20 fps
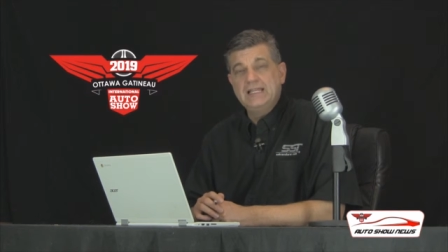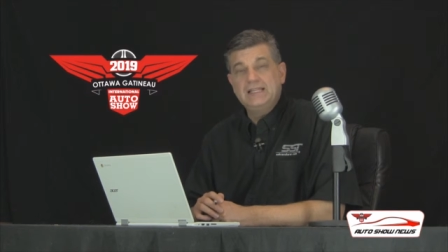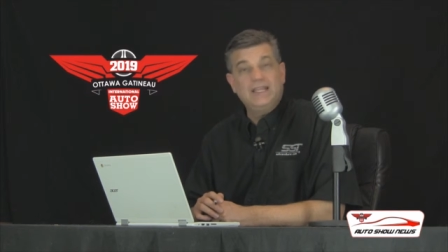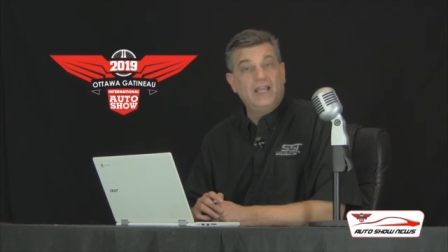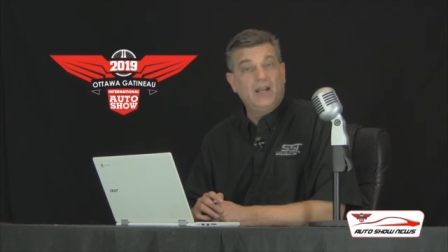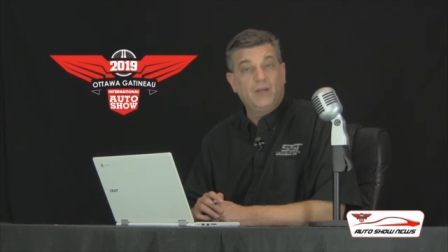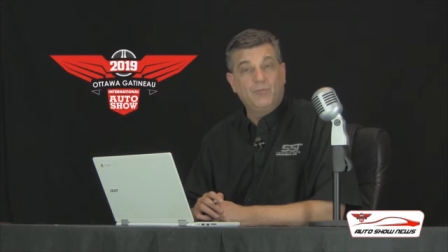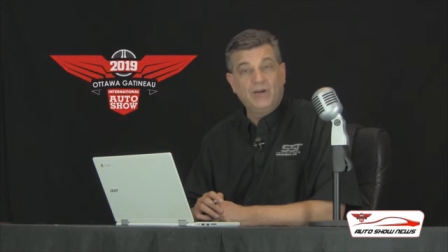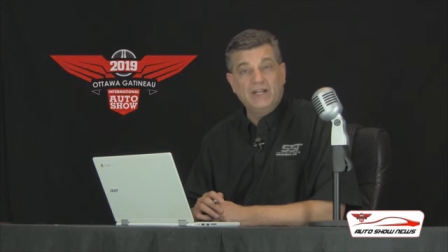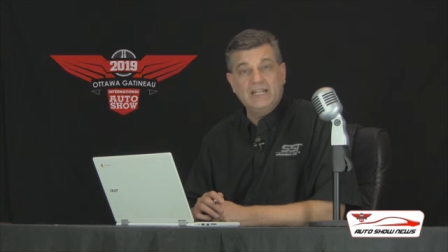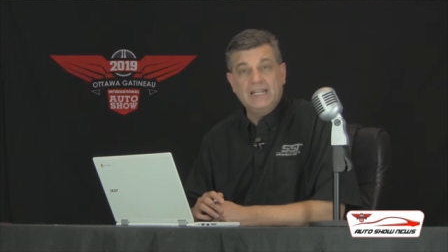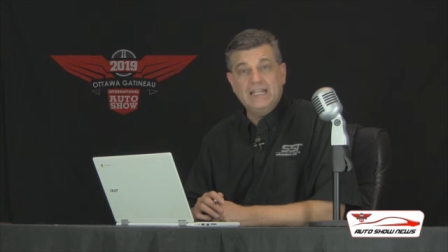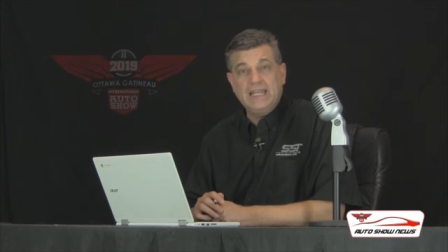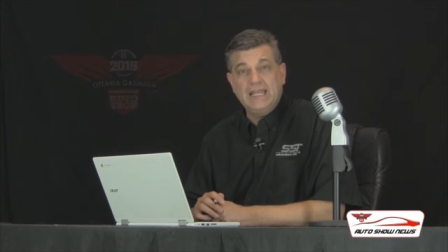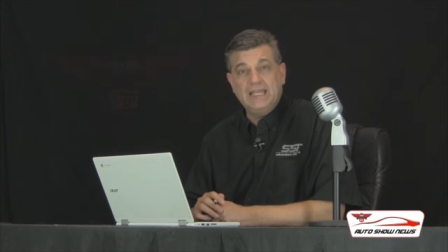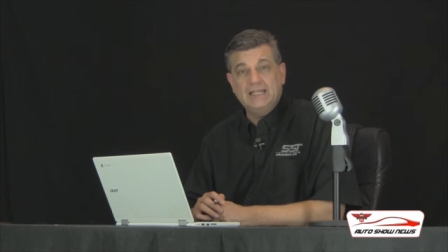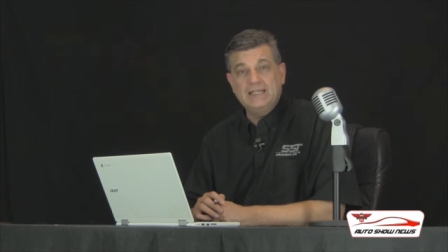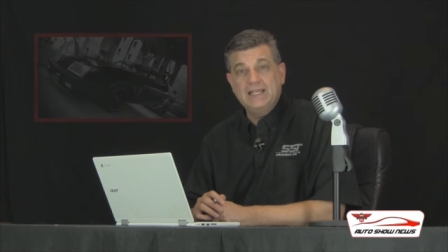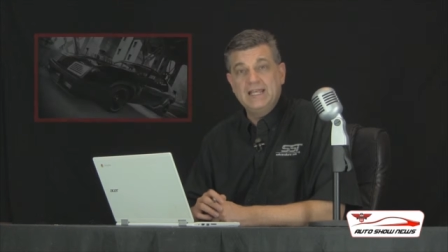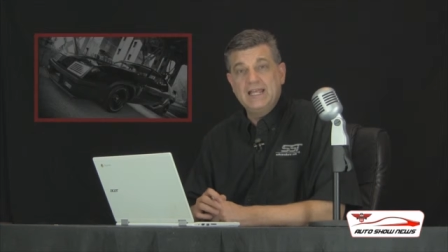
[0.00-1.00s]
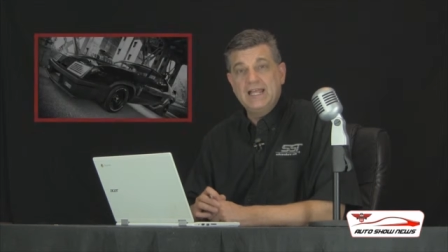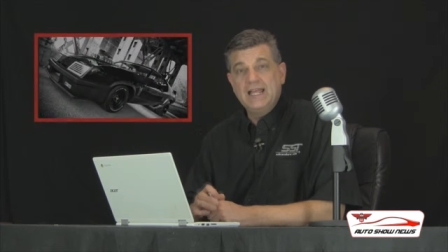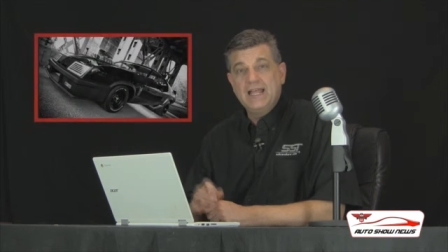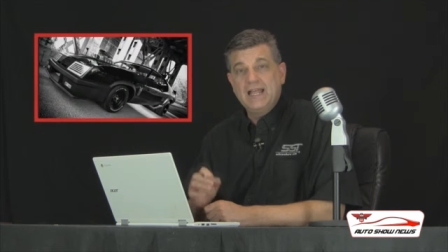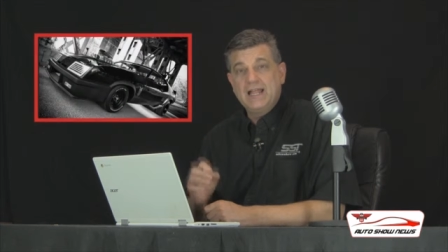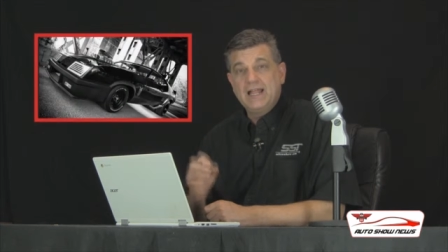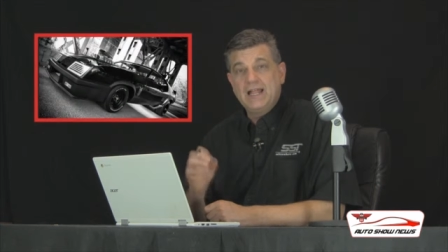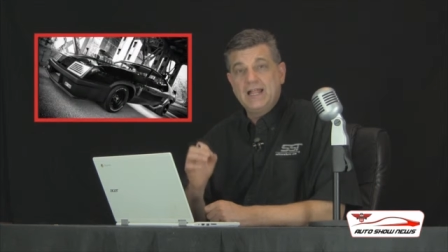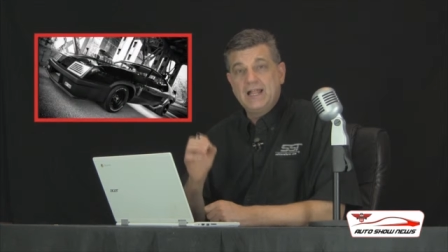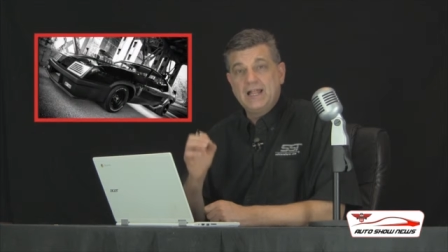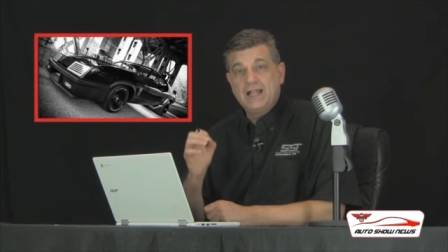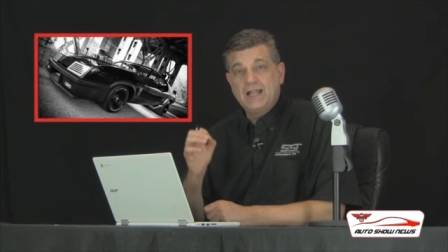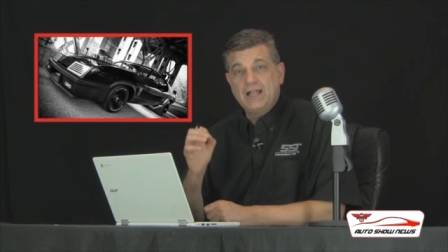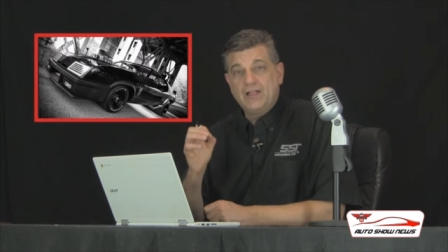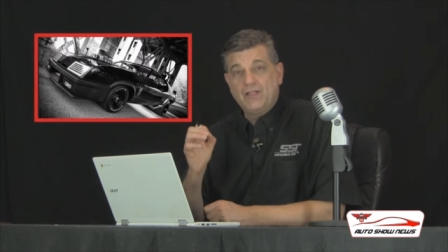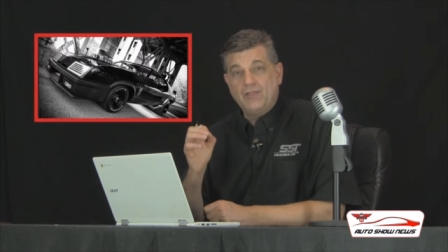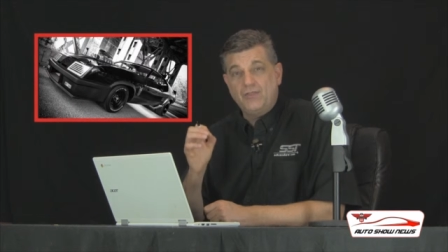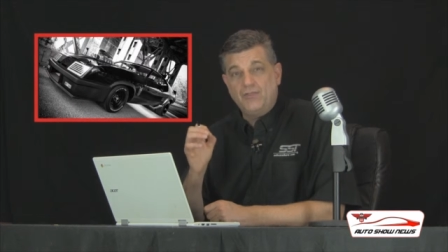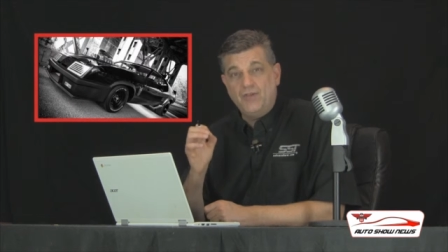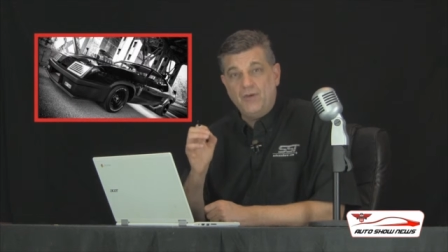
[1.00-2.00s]
they are bringing in
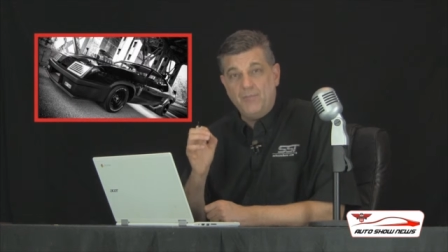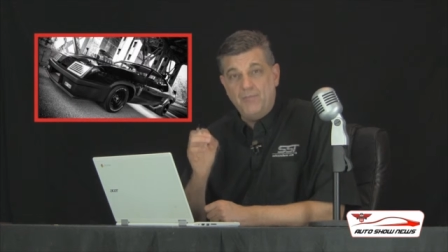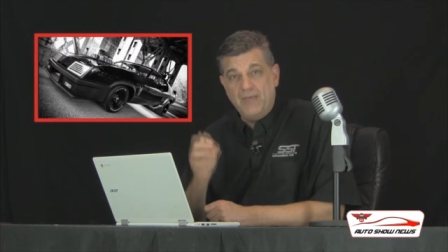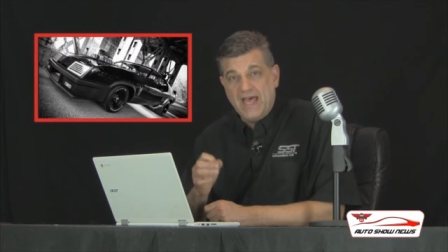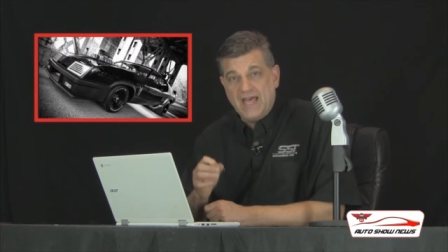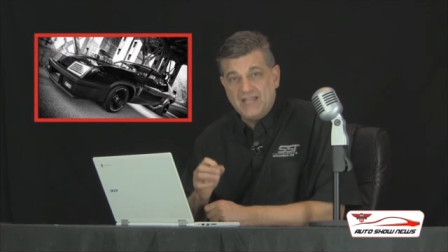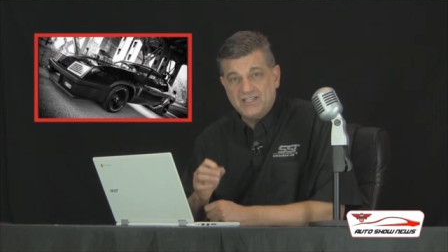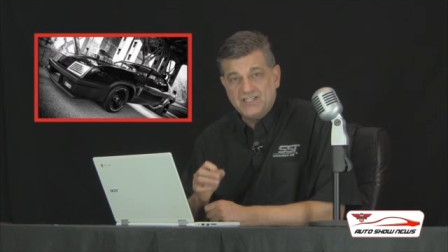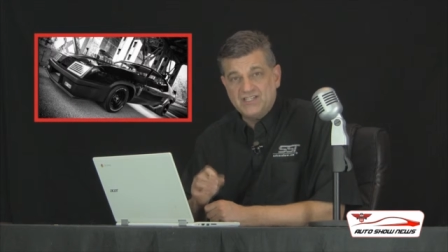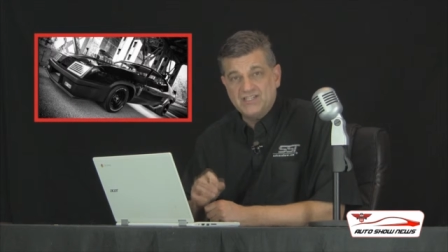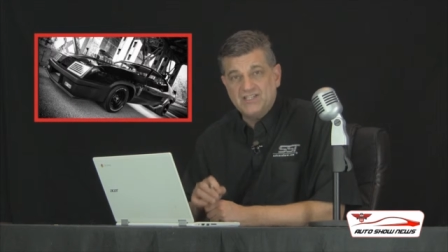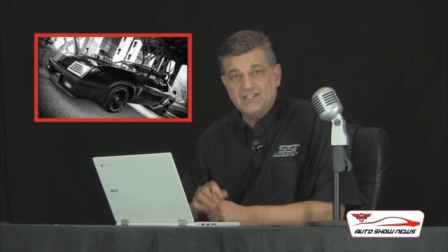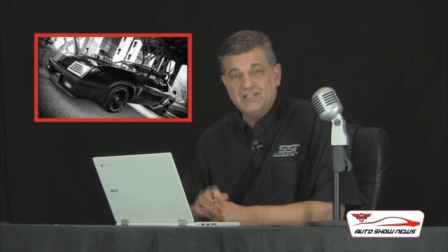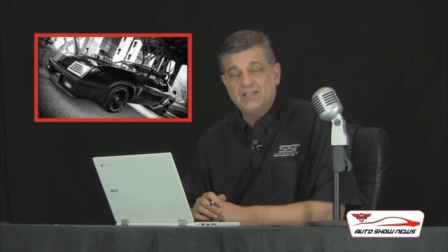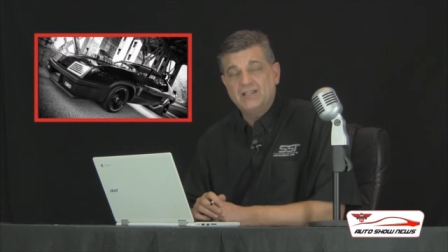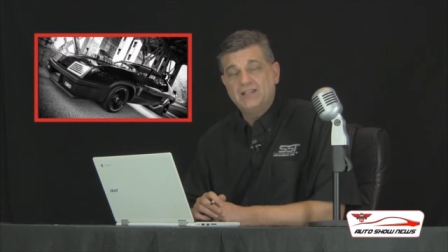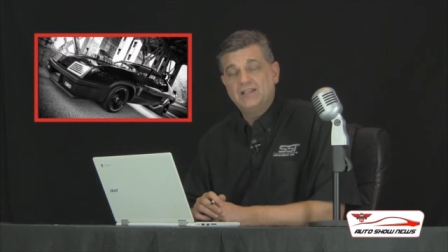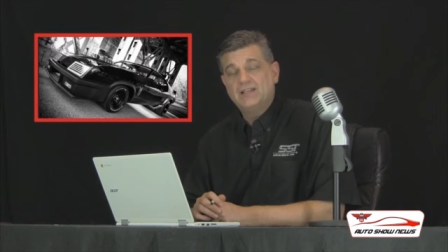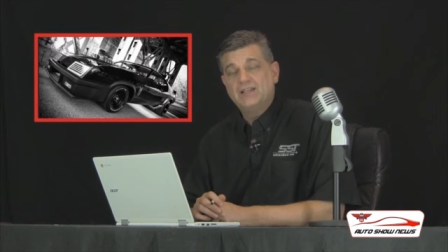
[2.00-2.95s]
the best